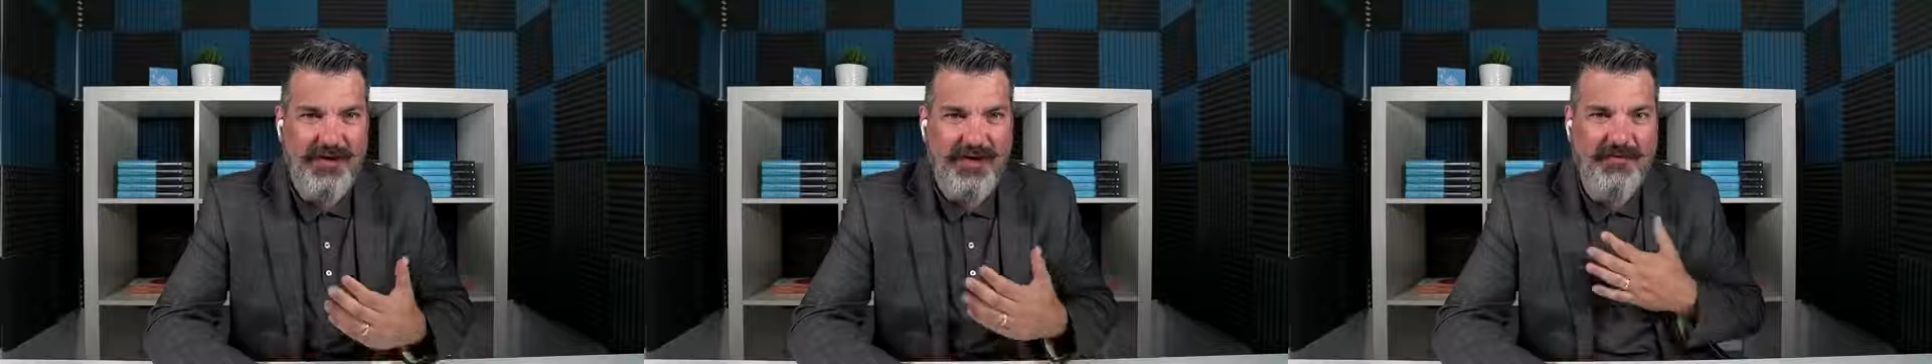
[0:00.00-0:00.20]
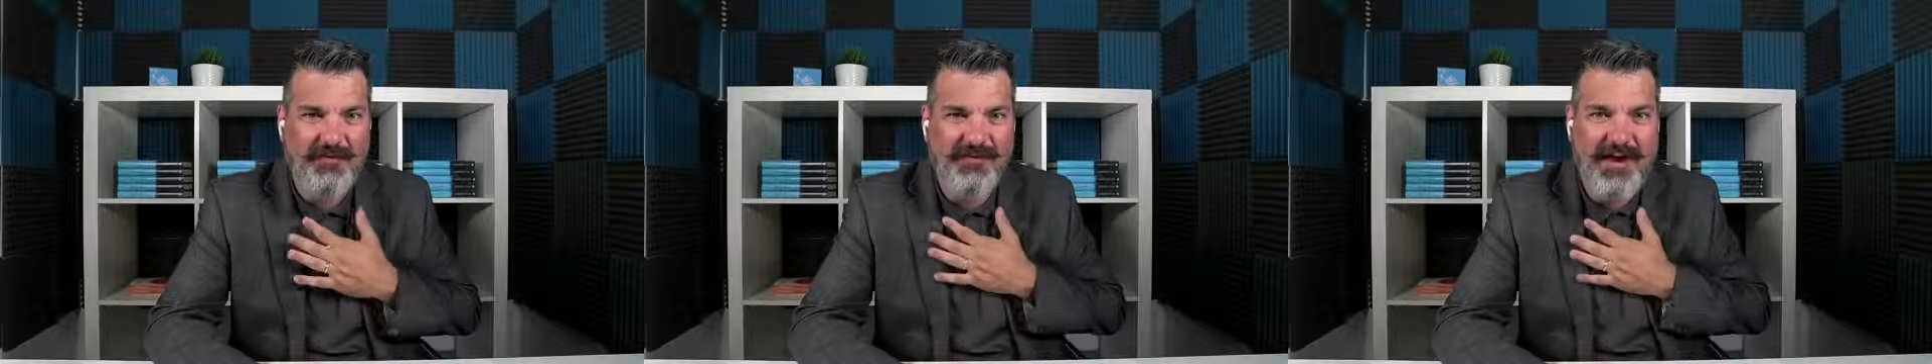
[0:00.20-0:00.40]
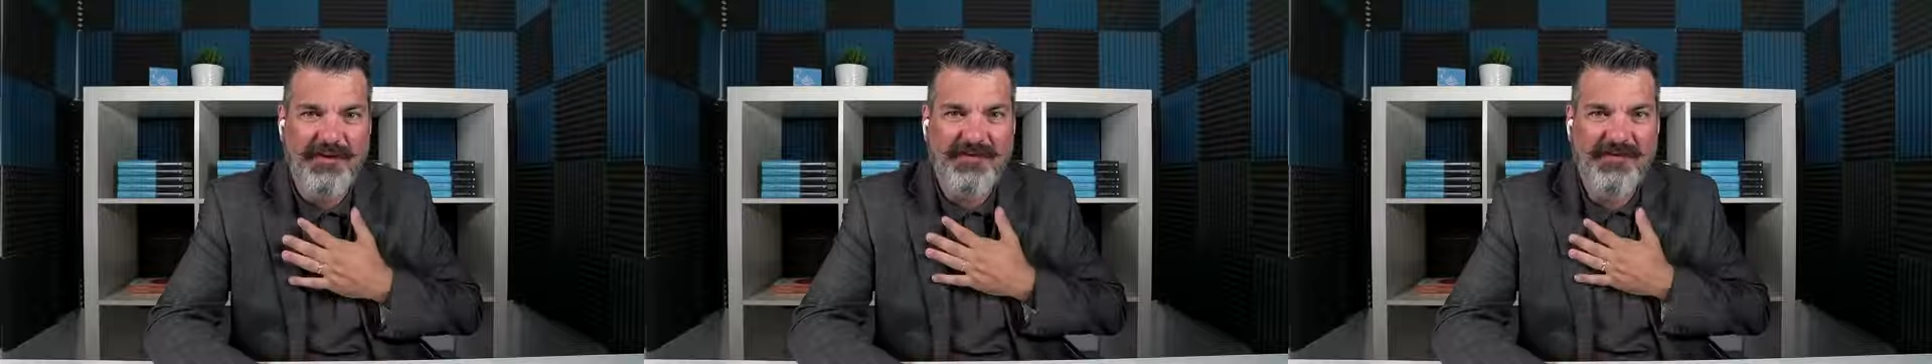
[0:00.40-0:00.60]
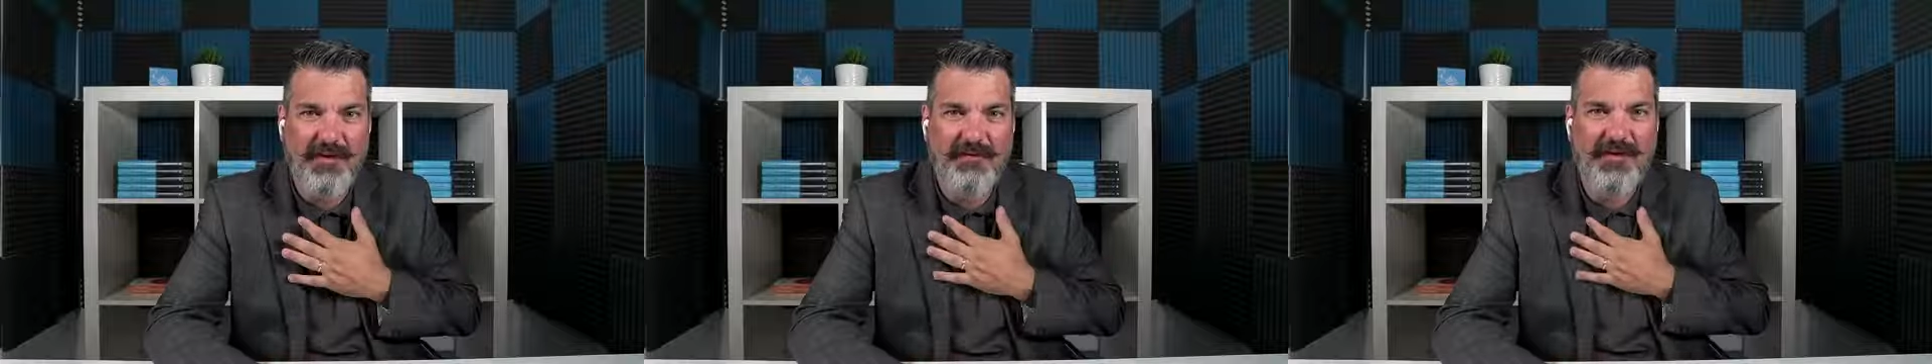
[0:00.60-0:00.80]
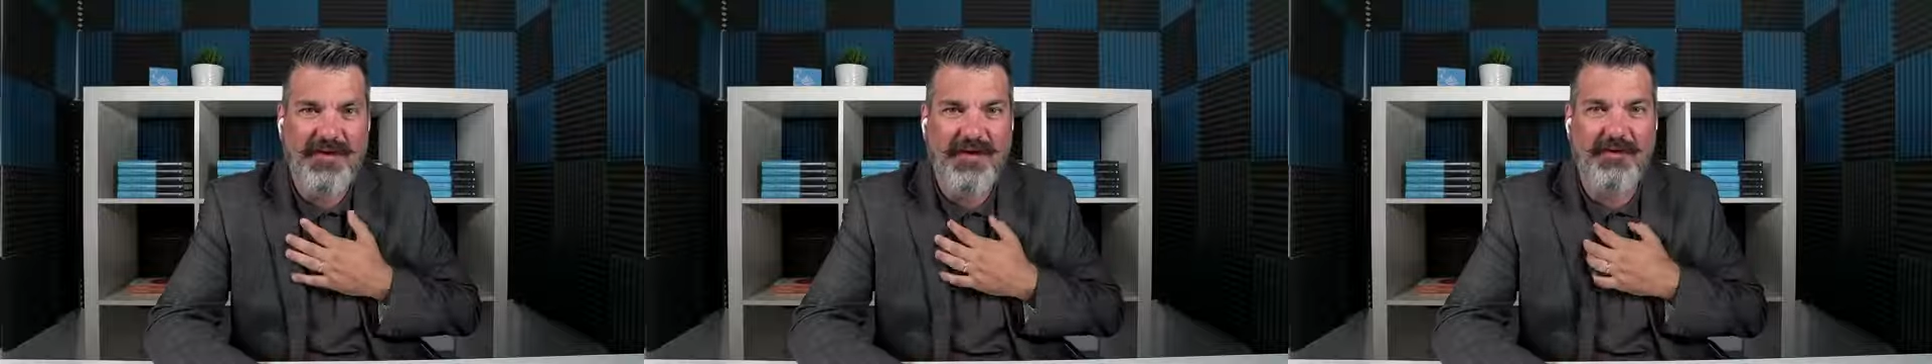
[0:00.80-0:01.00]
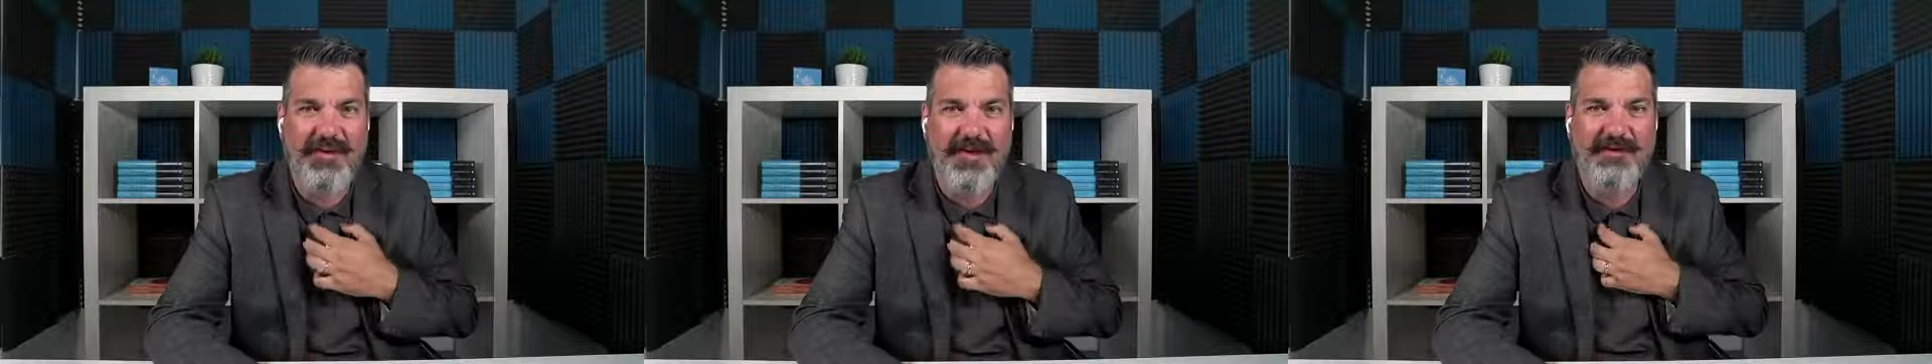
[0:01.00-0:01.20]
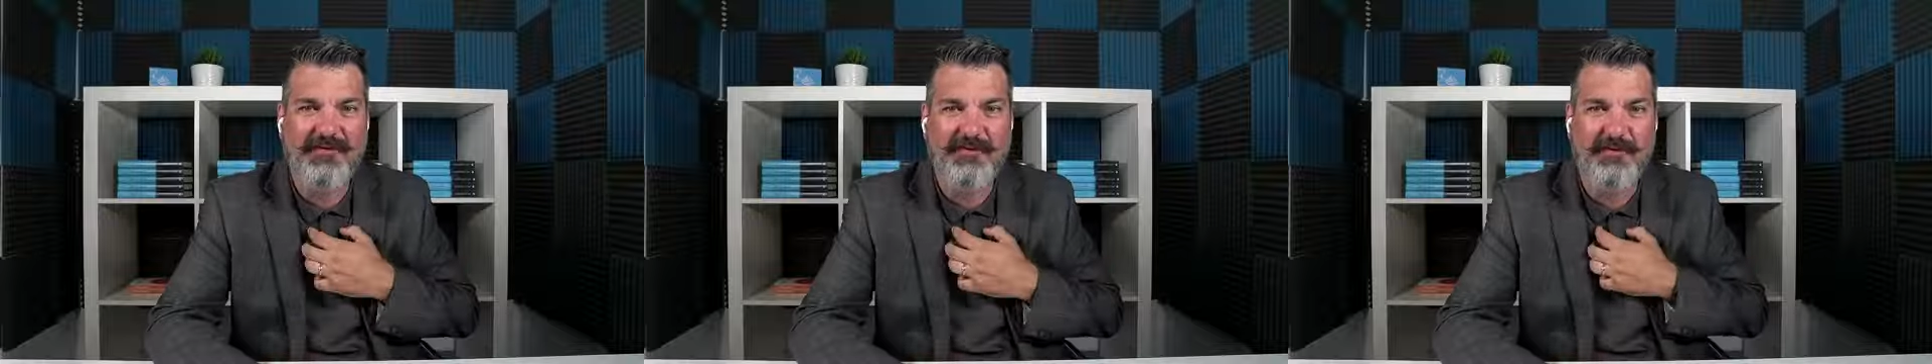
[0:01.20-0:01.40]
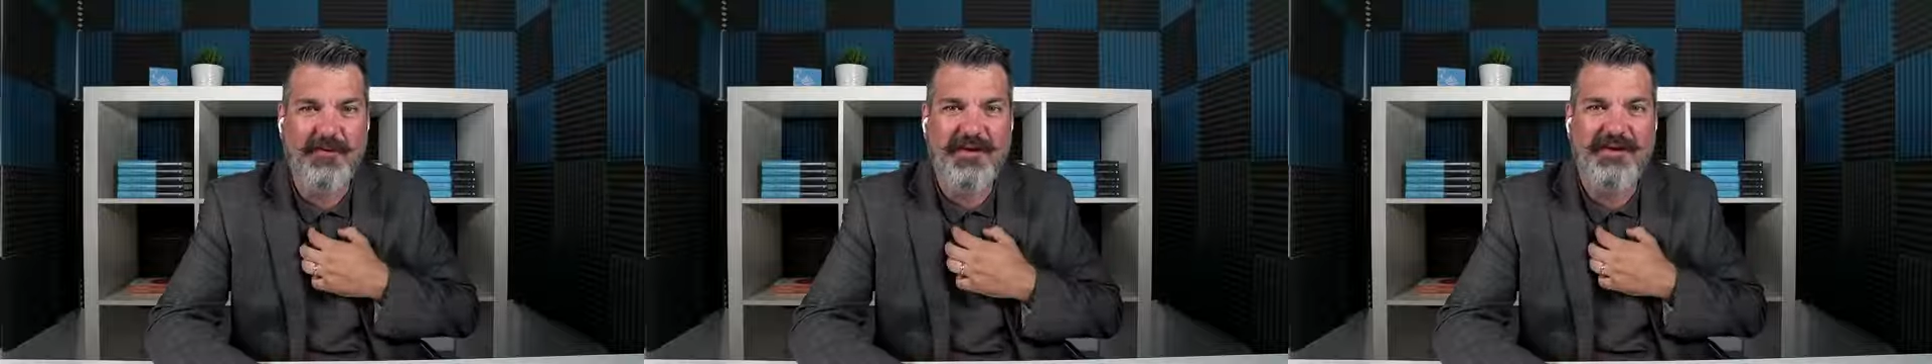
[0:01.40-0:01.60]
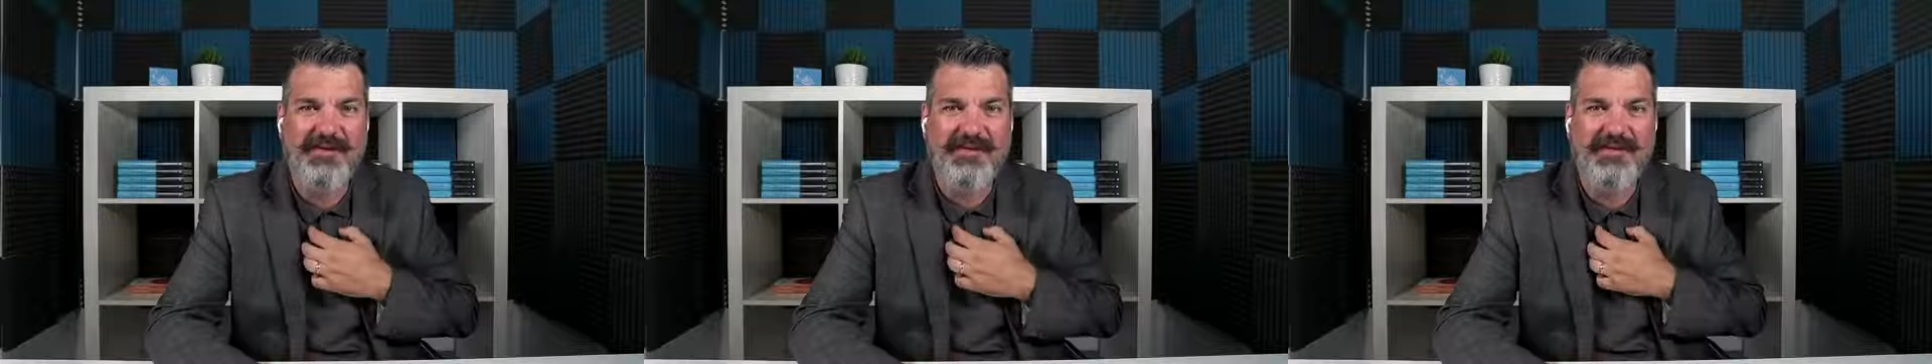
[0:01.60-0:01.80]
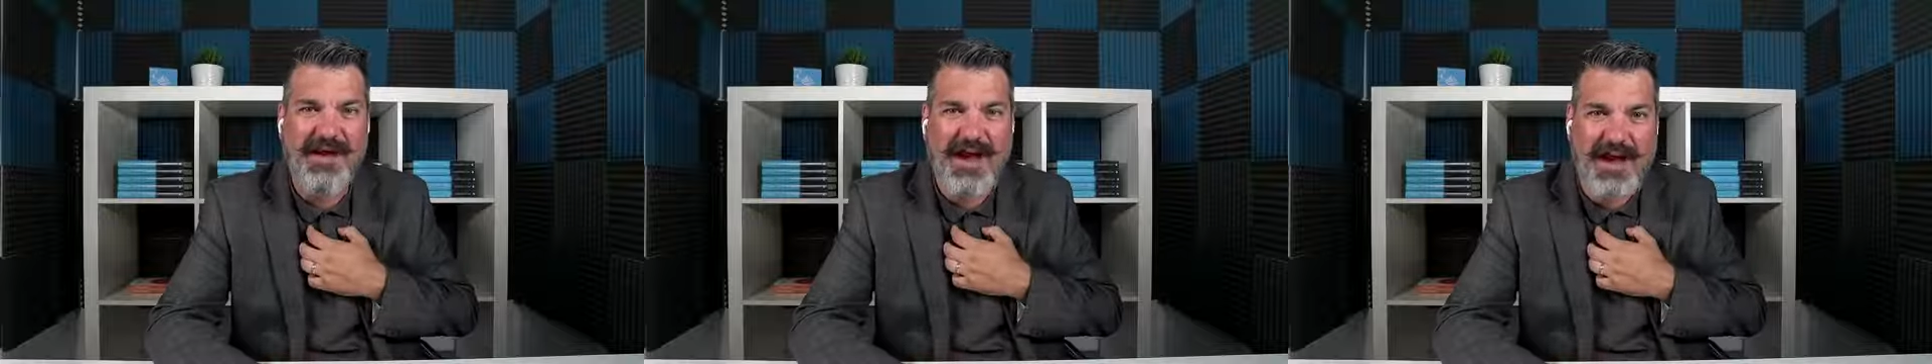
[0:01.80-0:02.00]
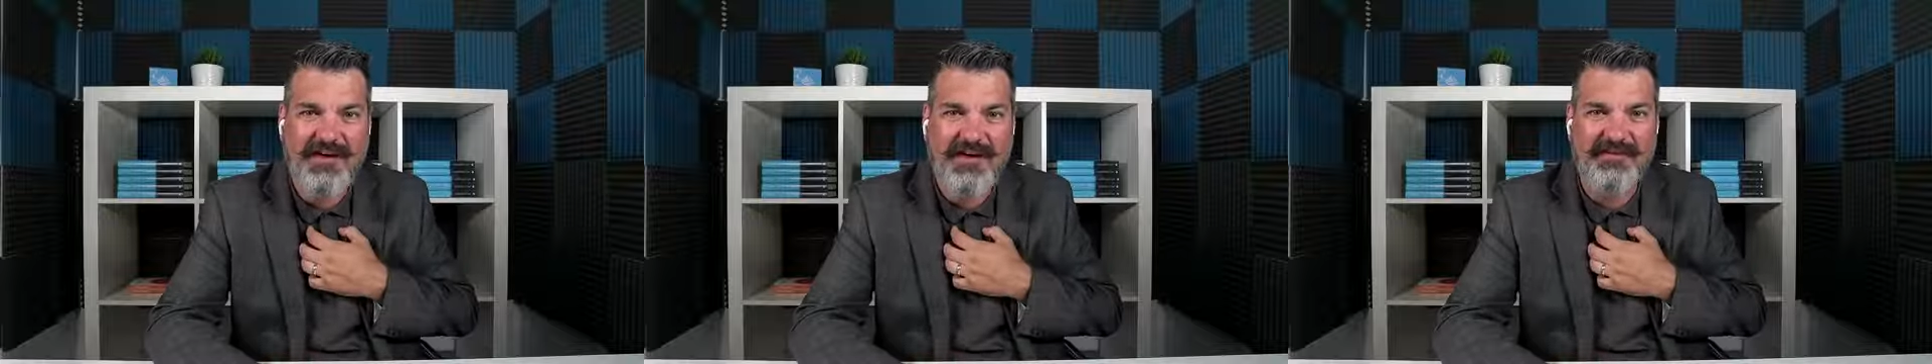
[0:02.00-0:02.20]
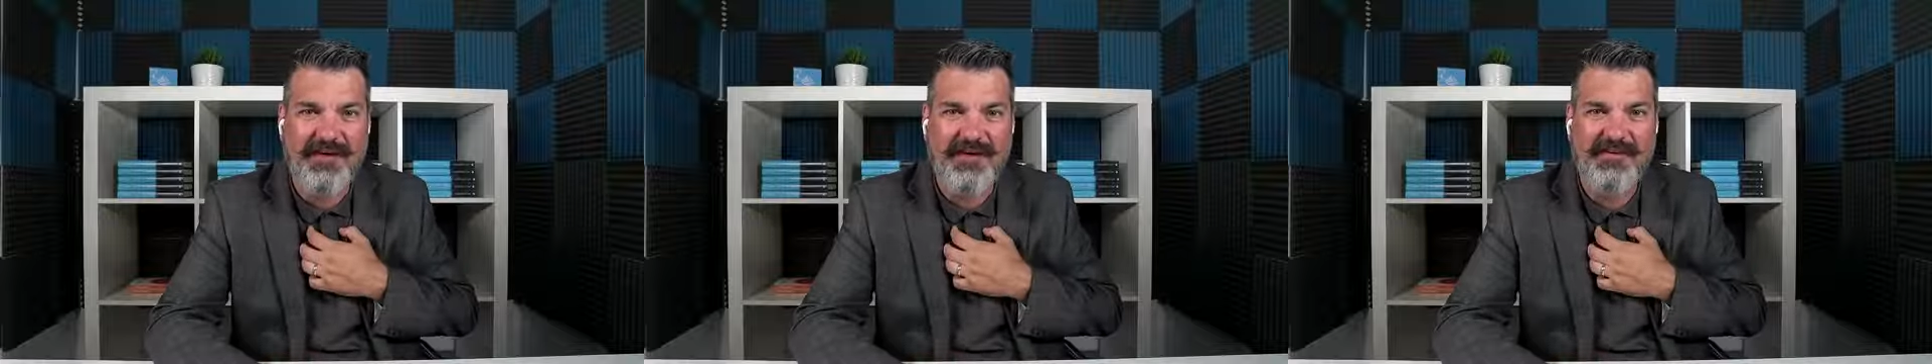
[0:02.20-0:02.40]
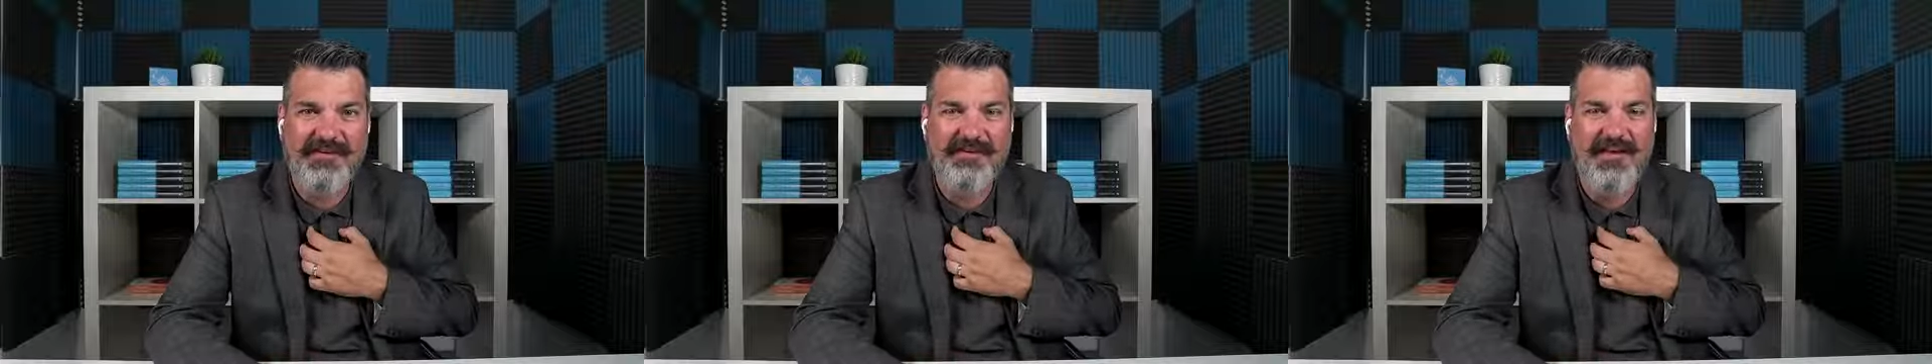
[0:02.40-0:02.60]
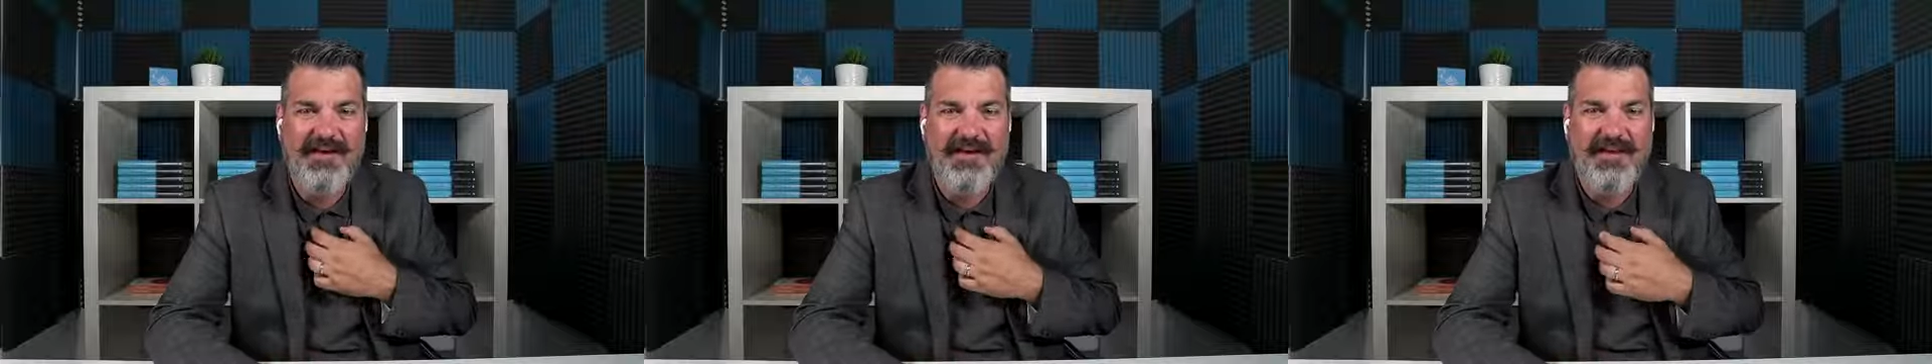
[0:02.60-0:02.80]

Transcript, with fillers: like we've got something that that's put inside of us